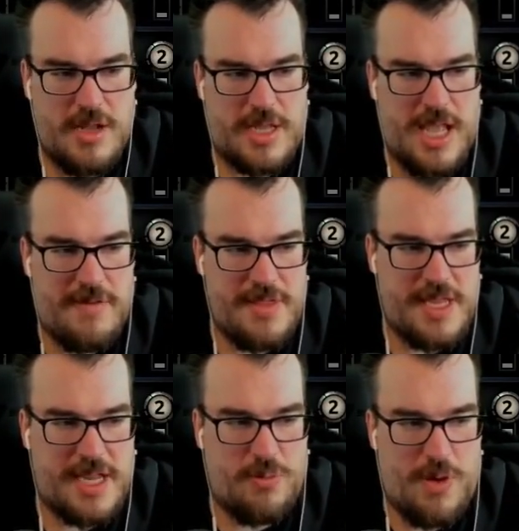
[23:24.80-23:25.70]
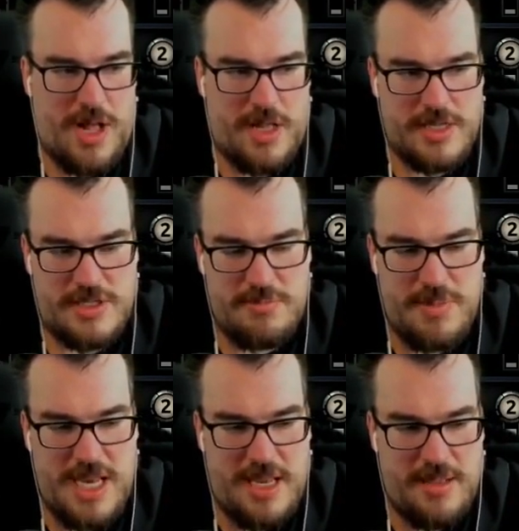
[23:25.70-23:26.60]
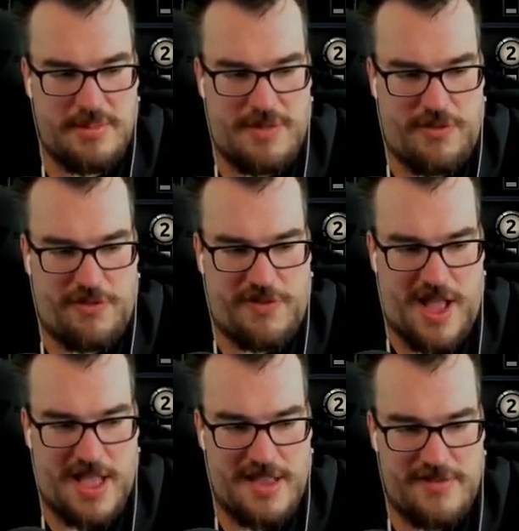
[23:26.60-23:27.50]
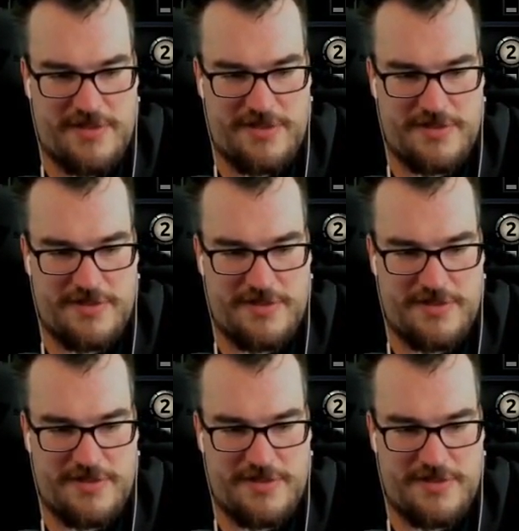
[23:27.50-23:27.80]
Okay, everything in well. There's a medium level five.